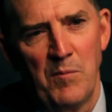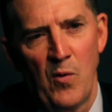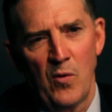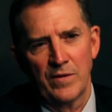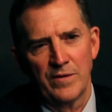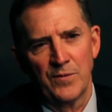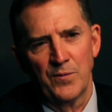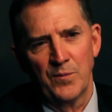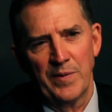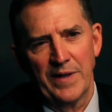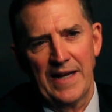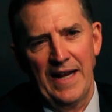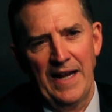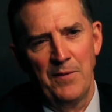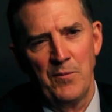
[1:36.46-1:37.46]

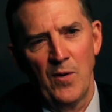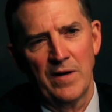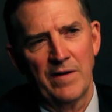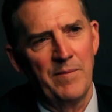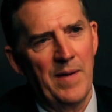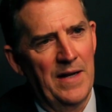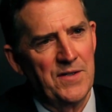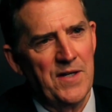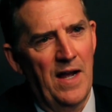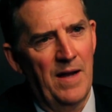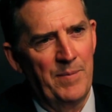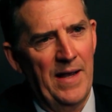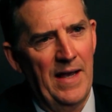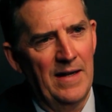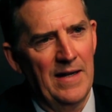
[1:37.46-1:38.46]
Morton became one of my
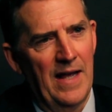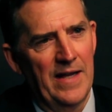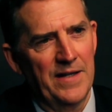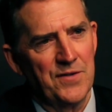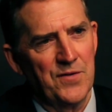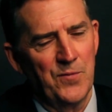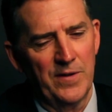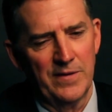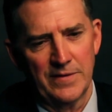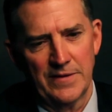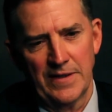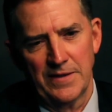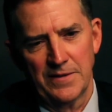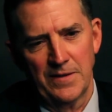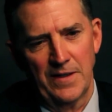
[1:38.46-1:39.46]
top allies
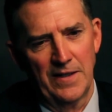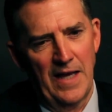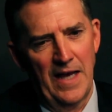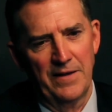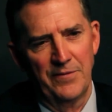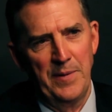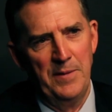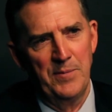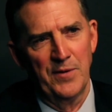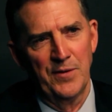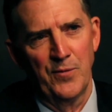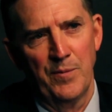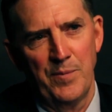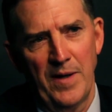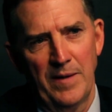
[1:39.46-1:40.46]
when a lot of
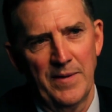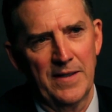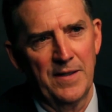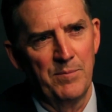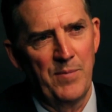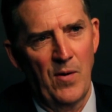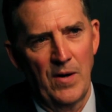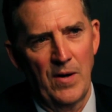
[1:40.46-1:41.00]
people in the Republican